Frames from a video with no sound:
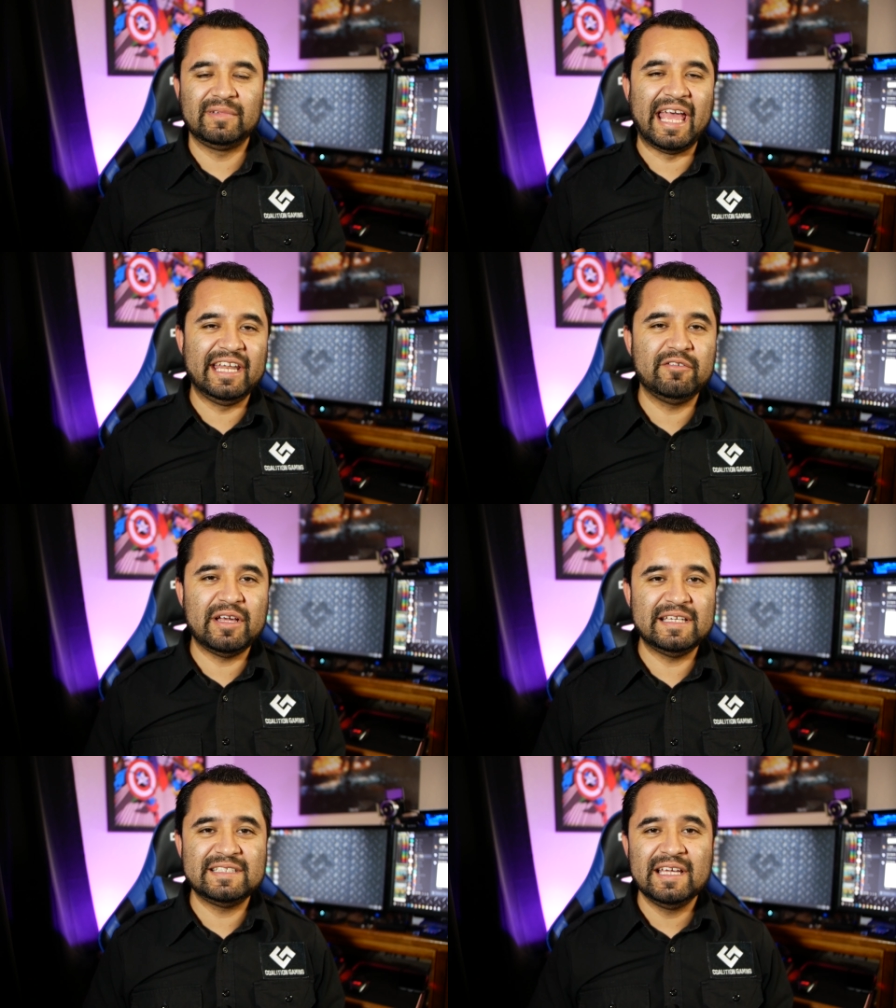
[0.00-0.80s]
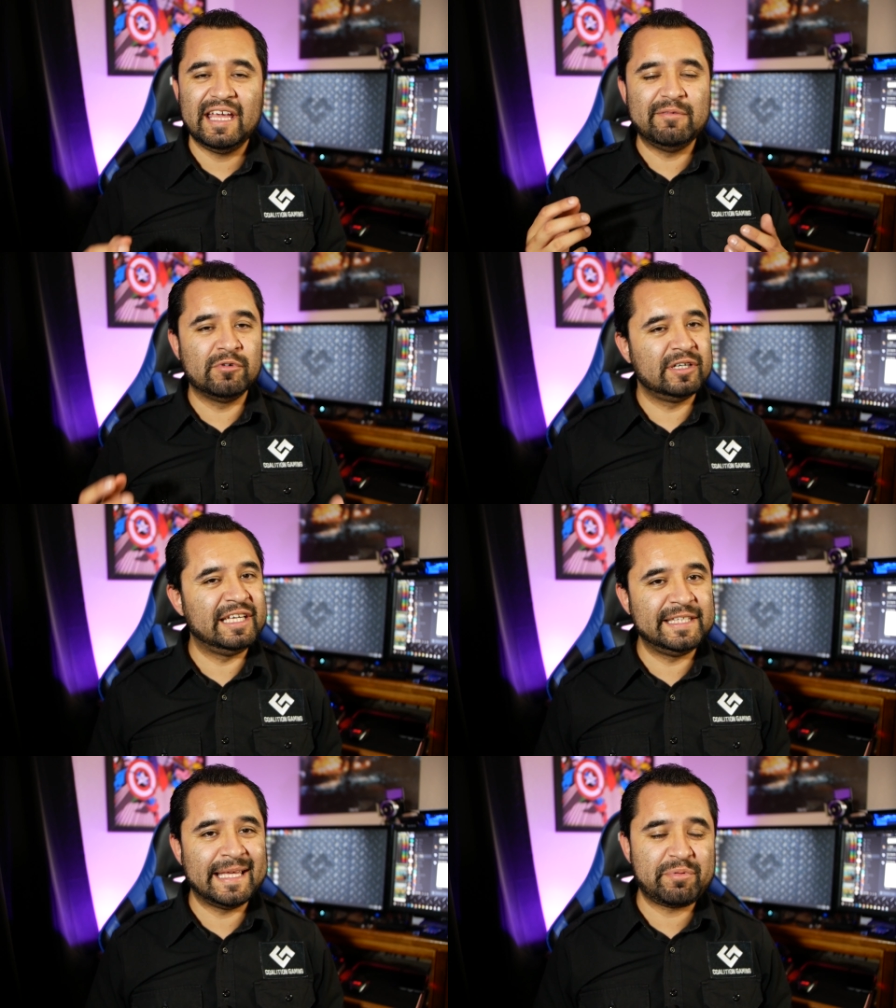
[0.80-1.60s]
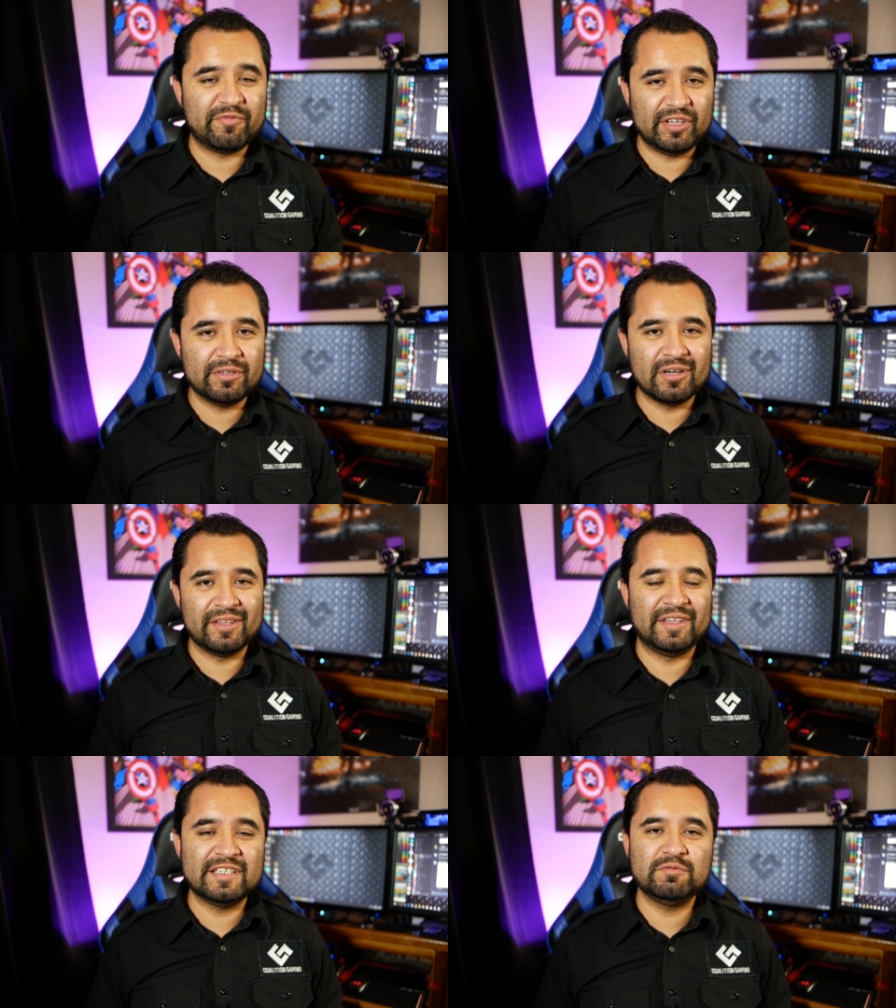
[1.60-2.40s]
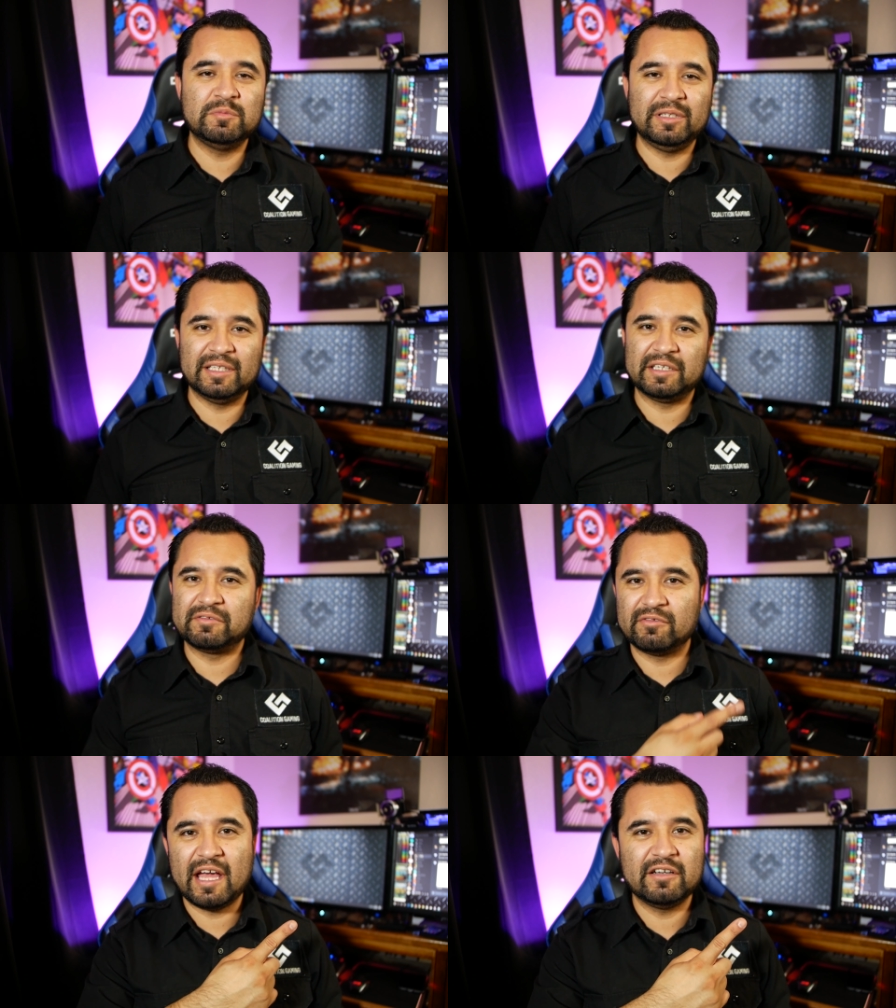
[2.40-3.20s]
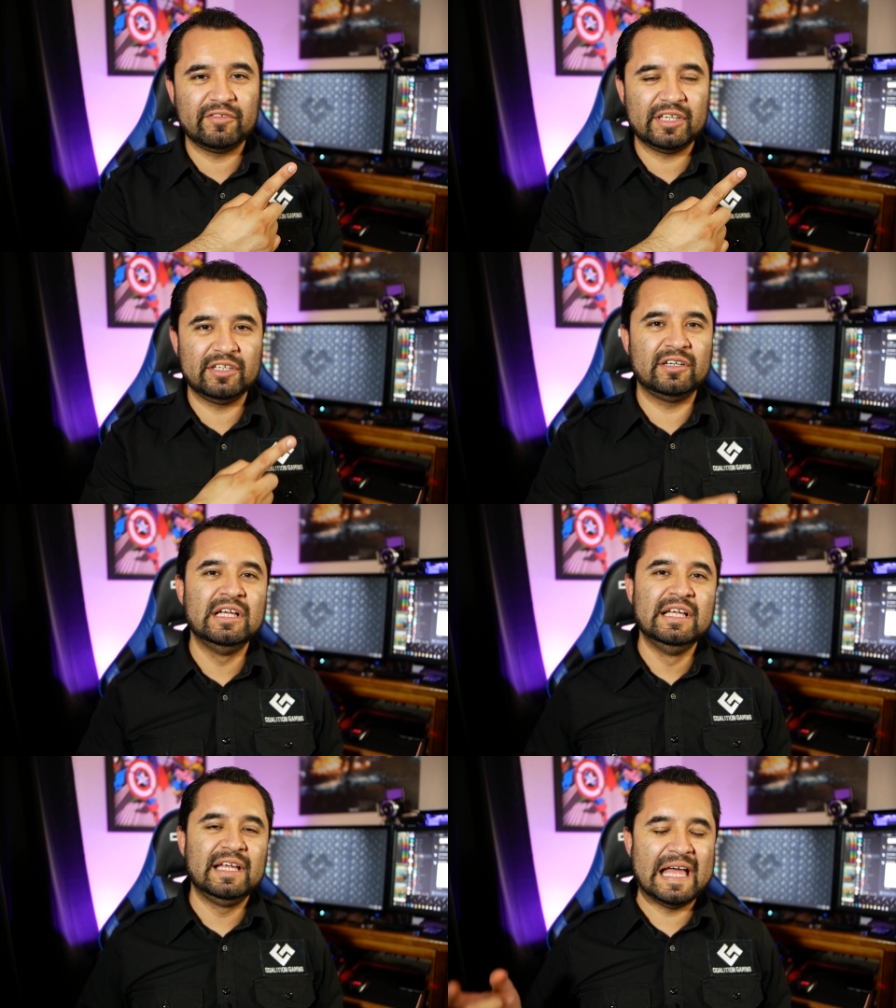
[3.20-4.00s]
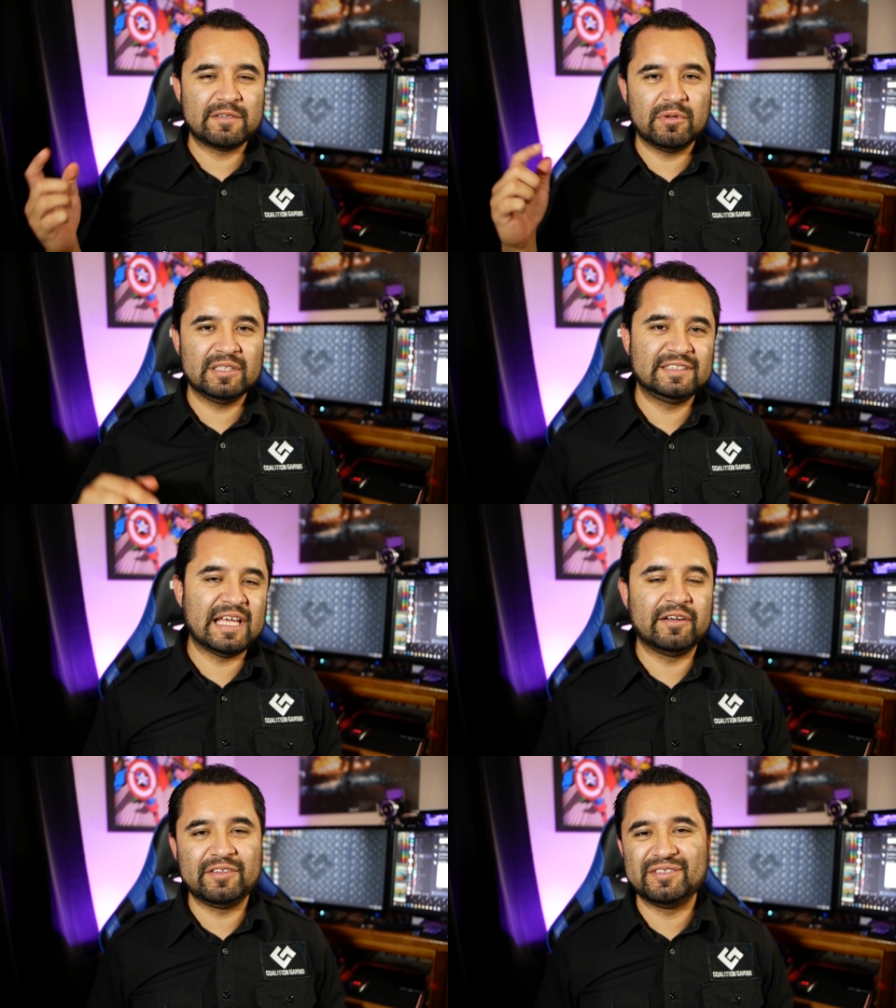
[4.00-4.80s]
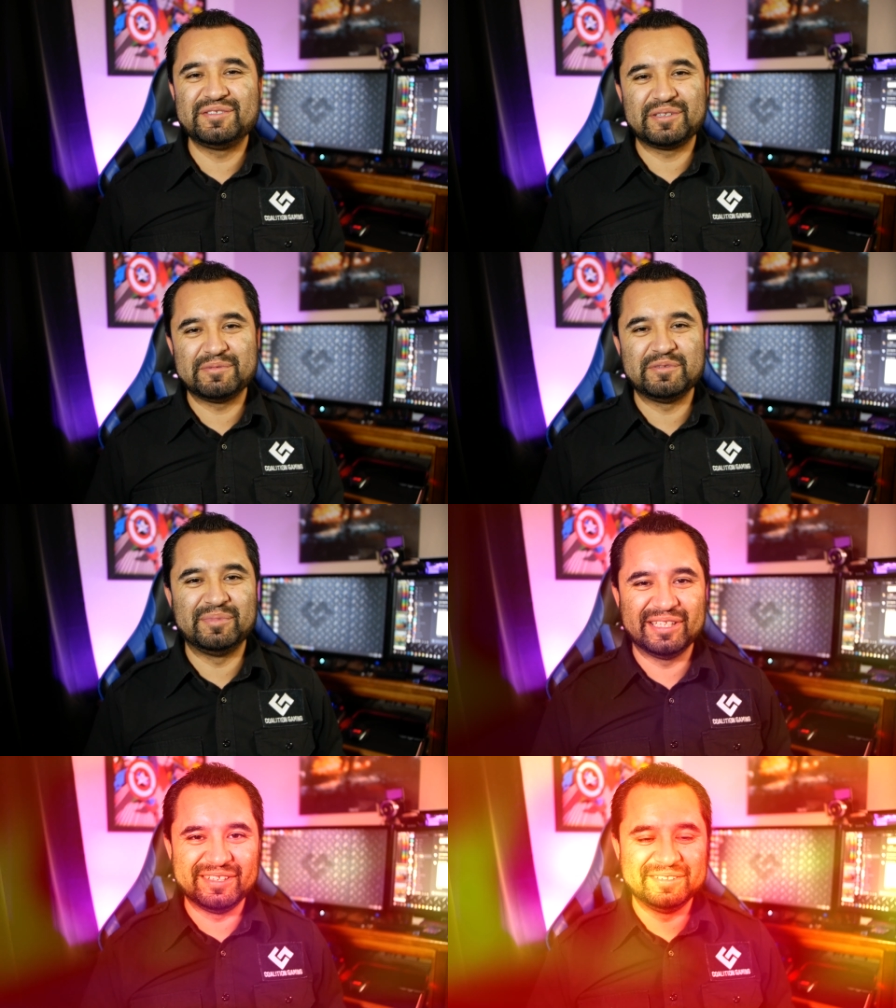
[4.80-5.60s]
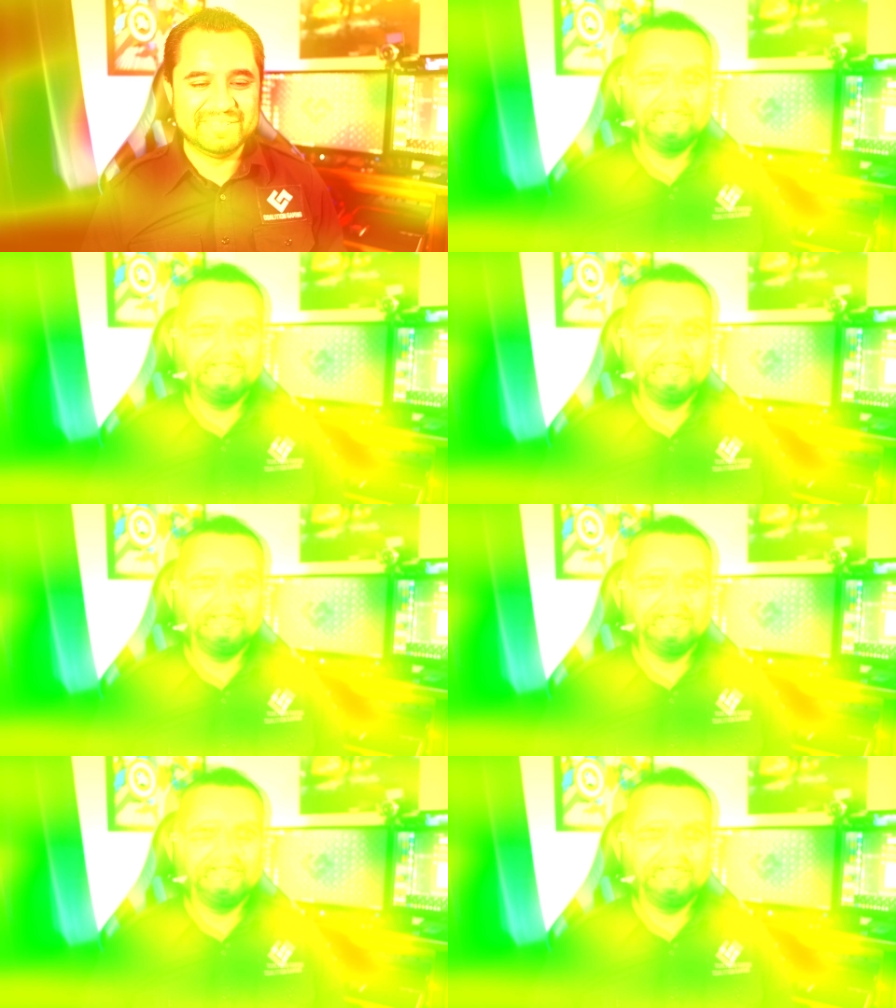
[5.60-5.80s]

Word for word: Anyways, a more in-depth video on this will be linked right over here, as well as down in the description below.